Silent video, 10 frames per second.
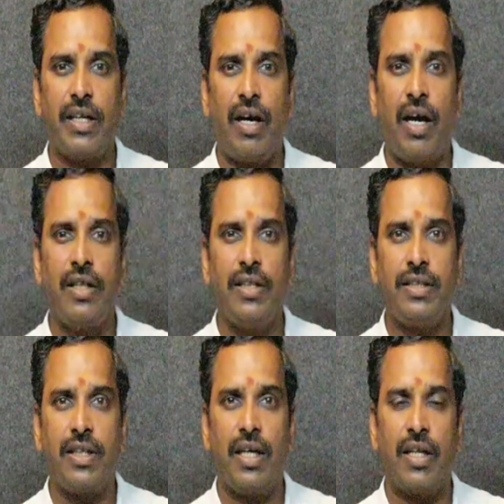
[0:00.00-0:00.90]
All
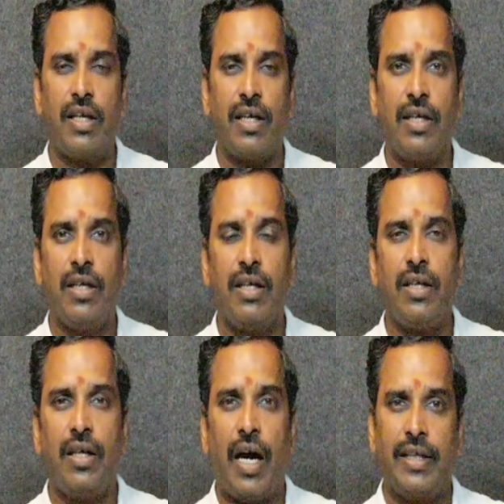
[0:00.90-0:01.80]
these are the
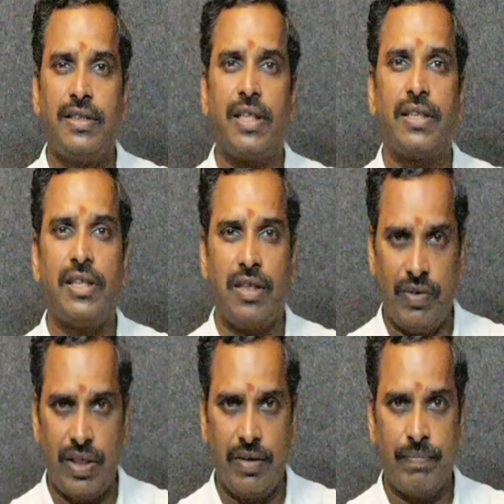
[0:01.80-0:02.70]
unstructured
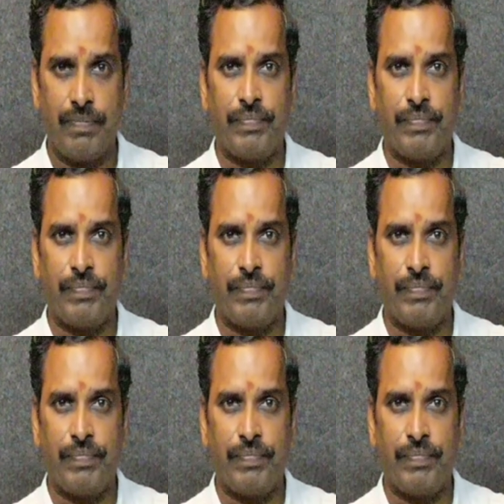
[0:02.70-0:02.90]
one.